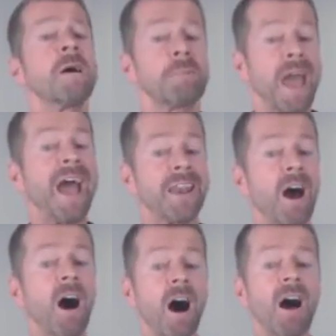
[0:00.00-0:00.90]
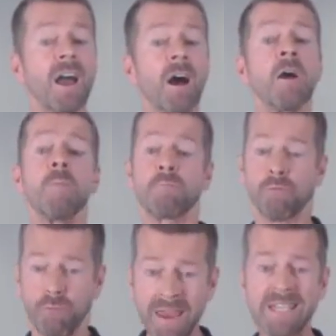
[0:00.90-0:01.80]
they had a higher
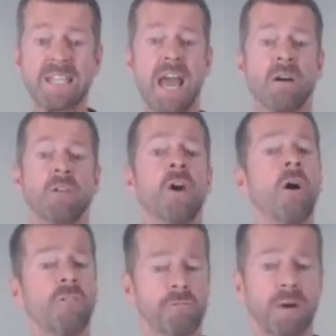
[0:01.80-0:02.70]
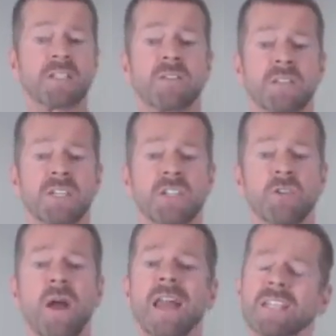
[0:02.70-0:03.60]
breakdown of muscle
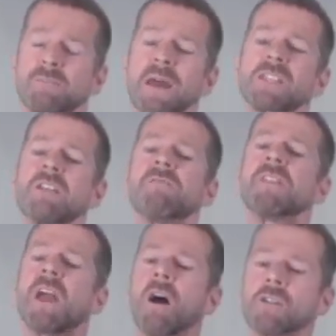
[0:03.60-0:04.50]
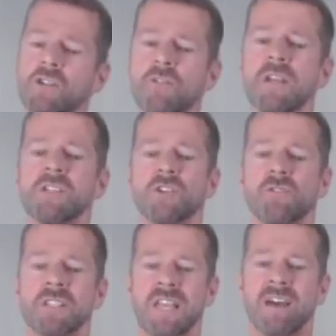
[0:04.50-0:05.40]
tissue, and especially for the ultra
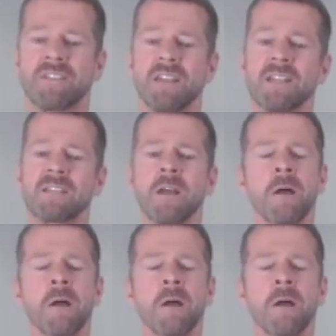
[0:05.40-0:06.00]
endurance athletes,